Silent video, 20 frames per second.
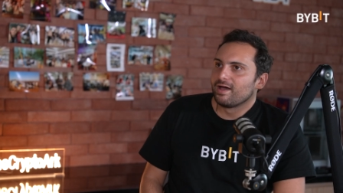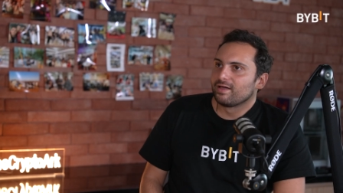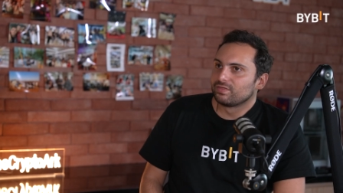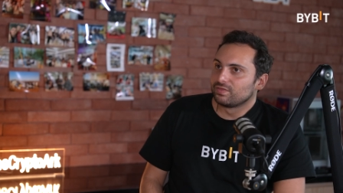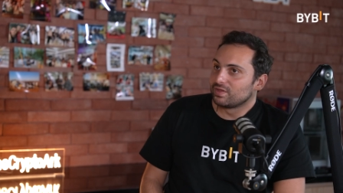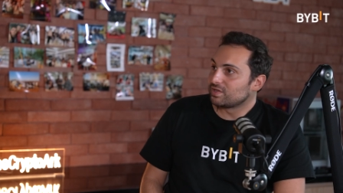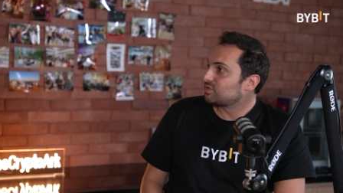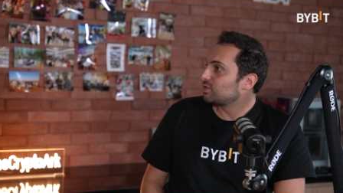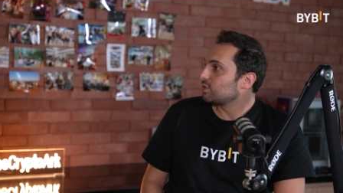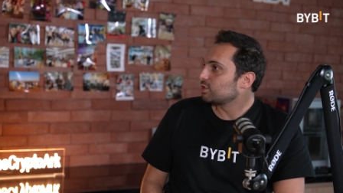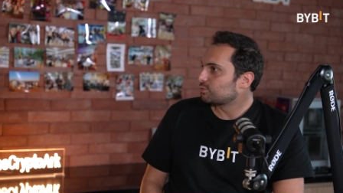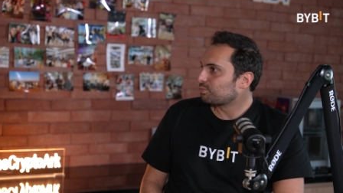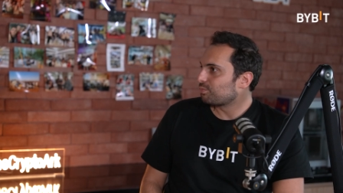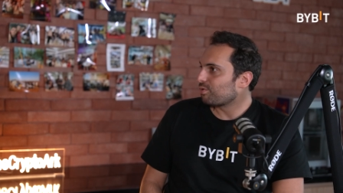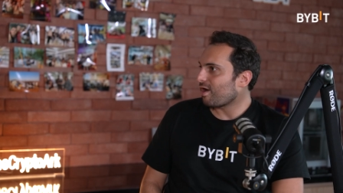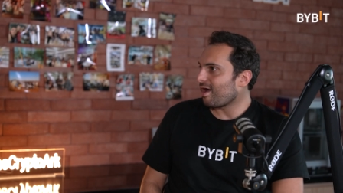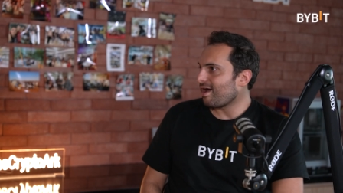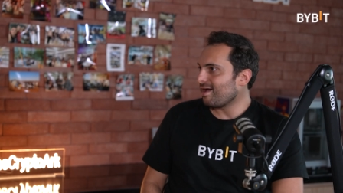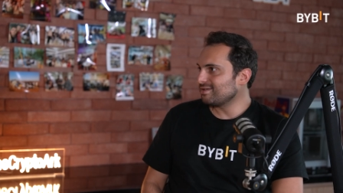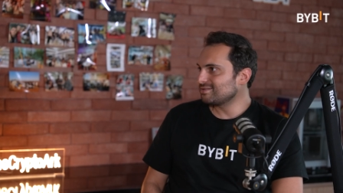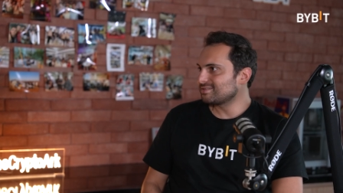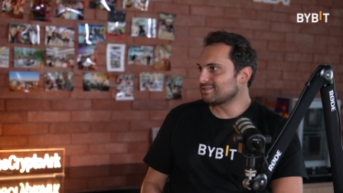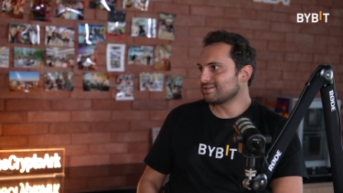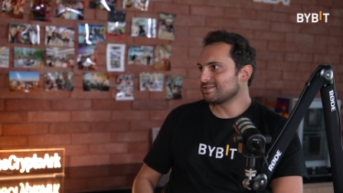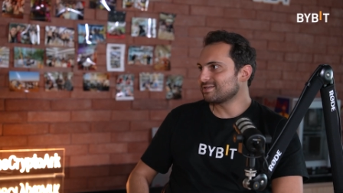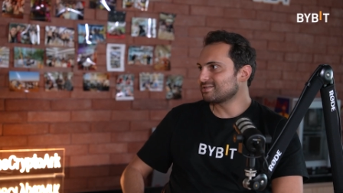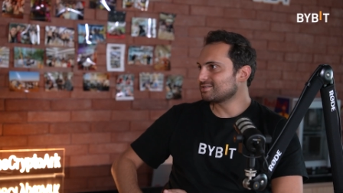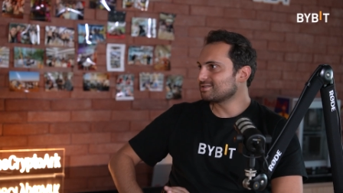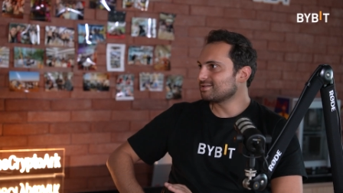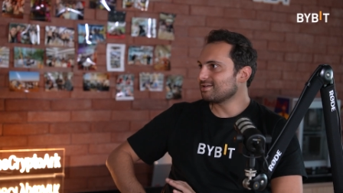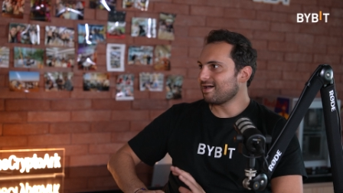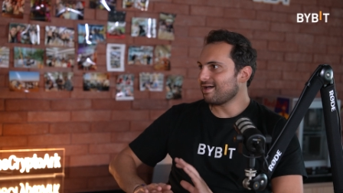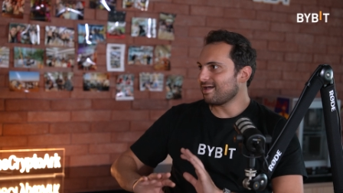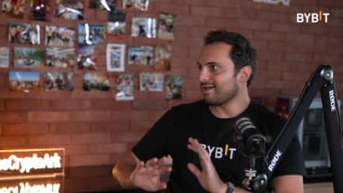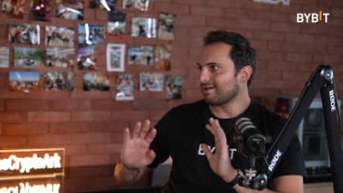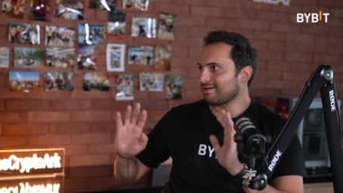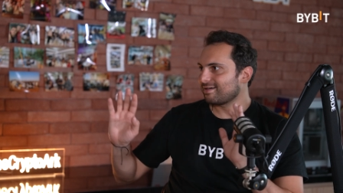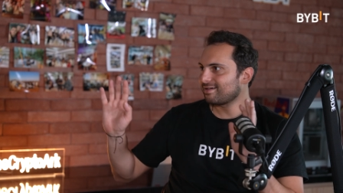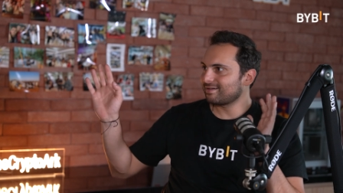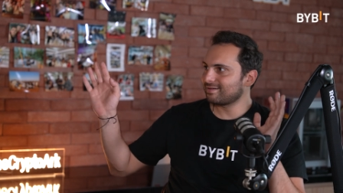this year's prize is
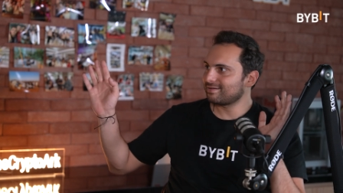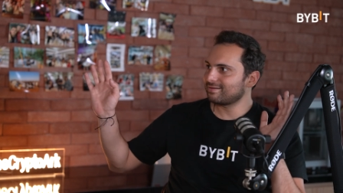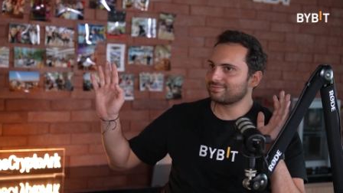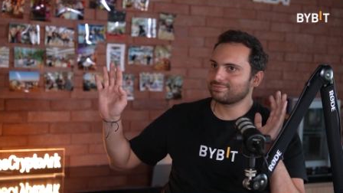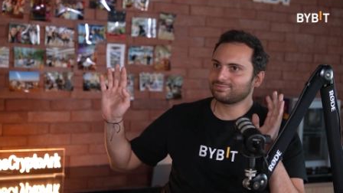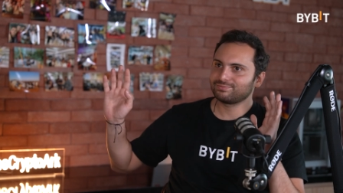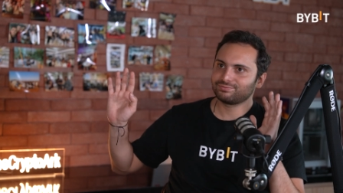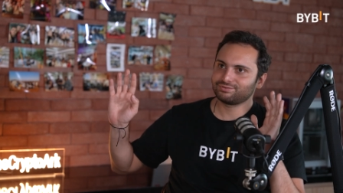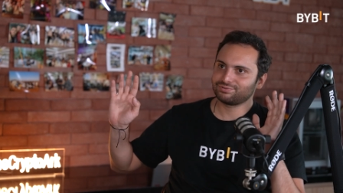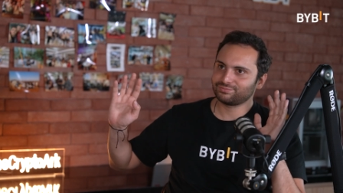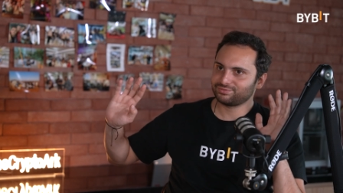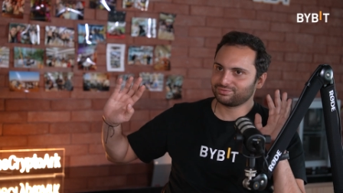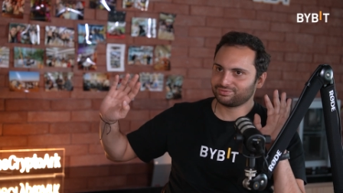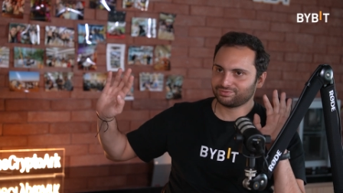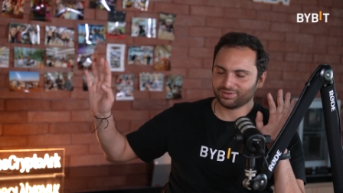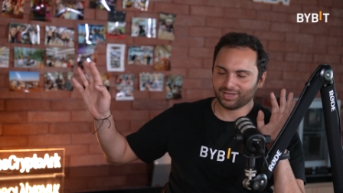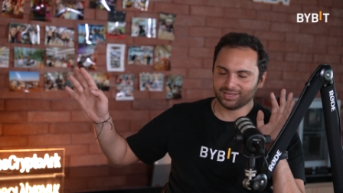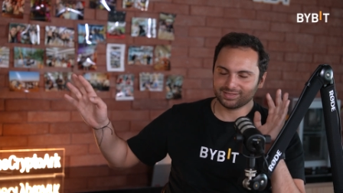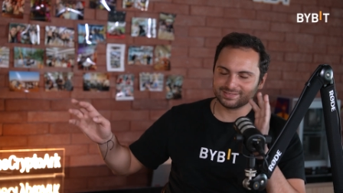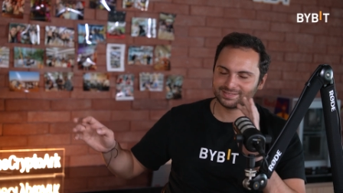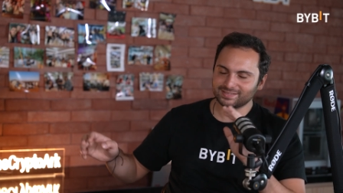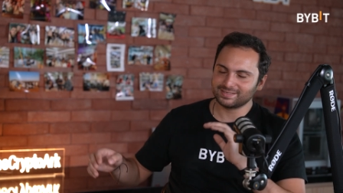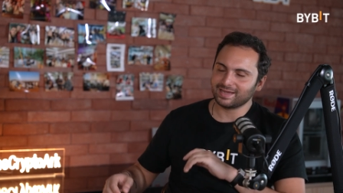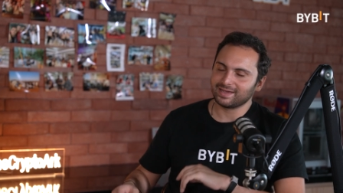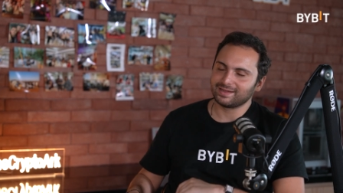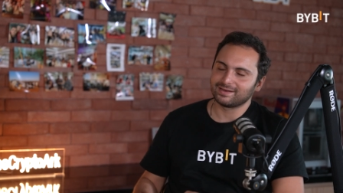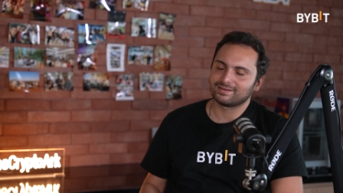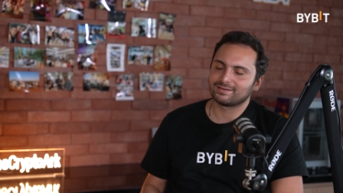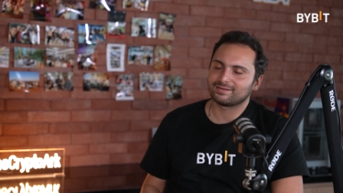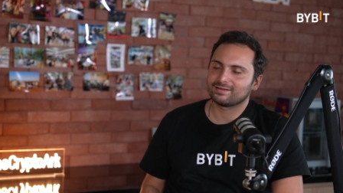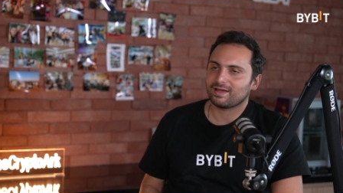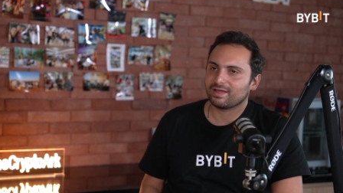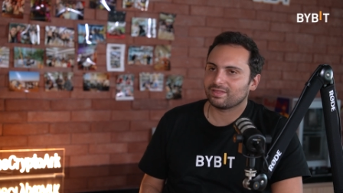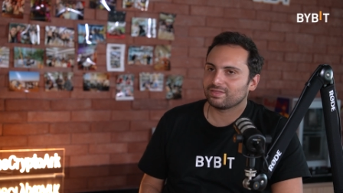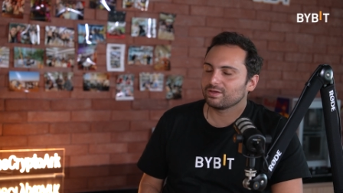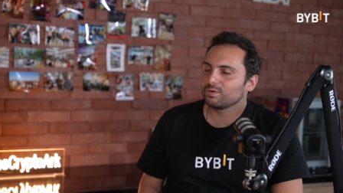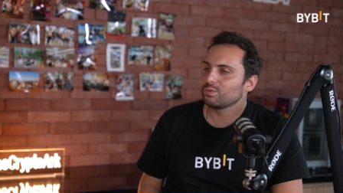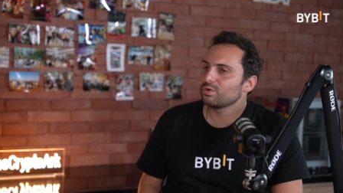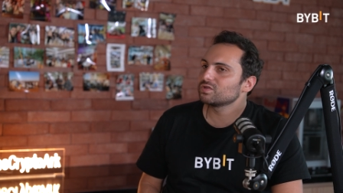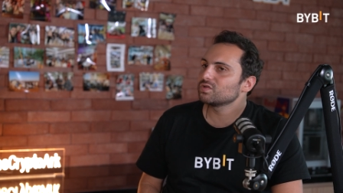like insane. I
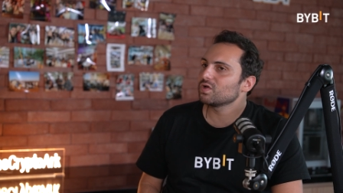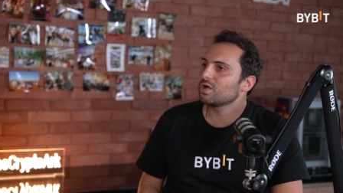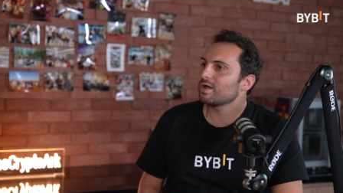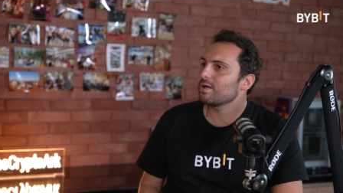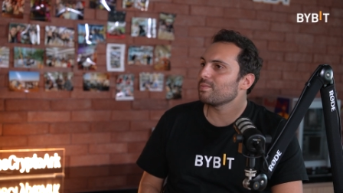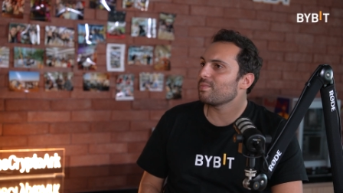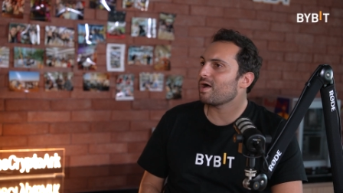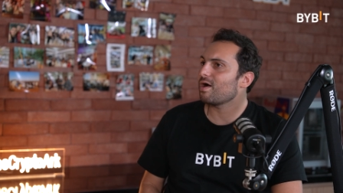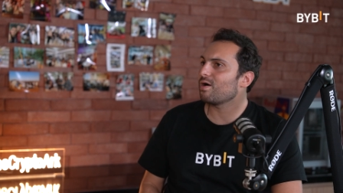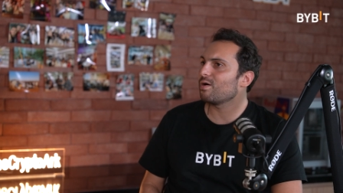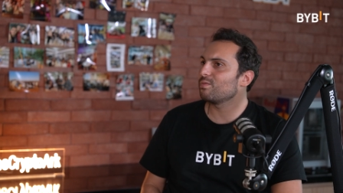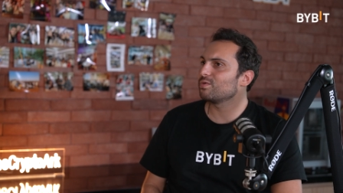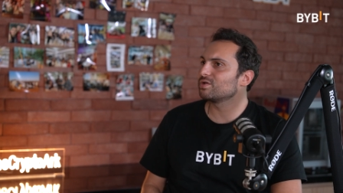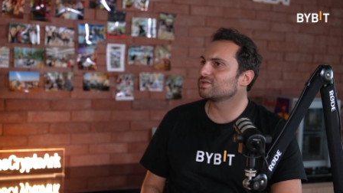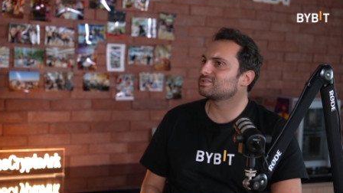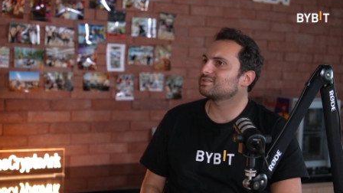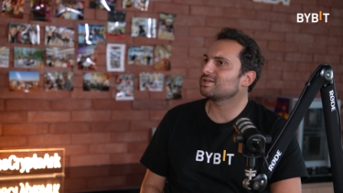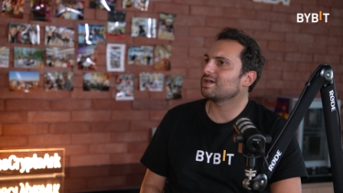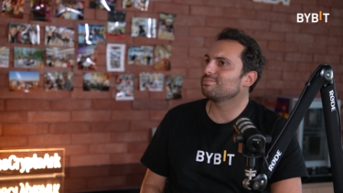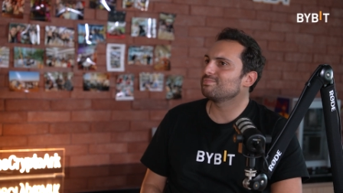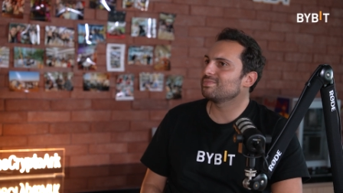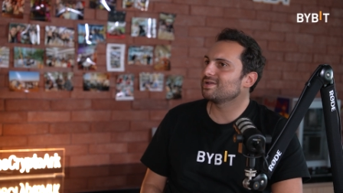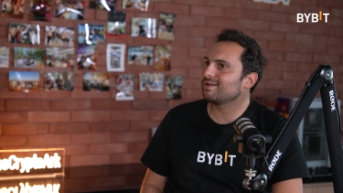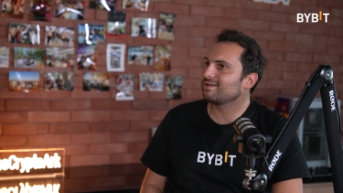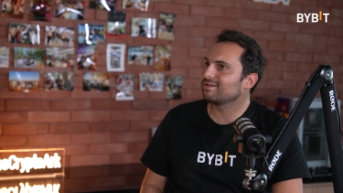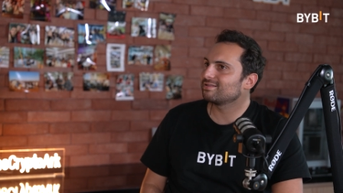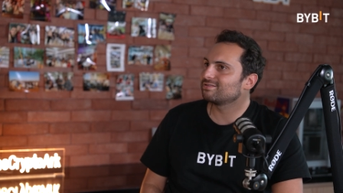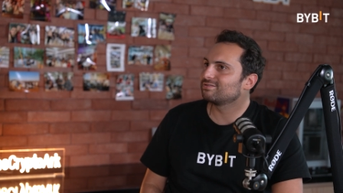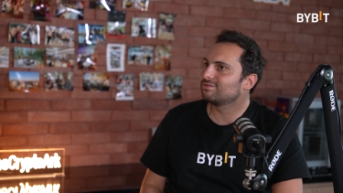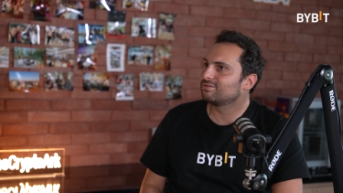think we're talking about almost $10 million.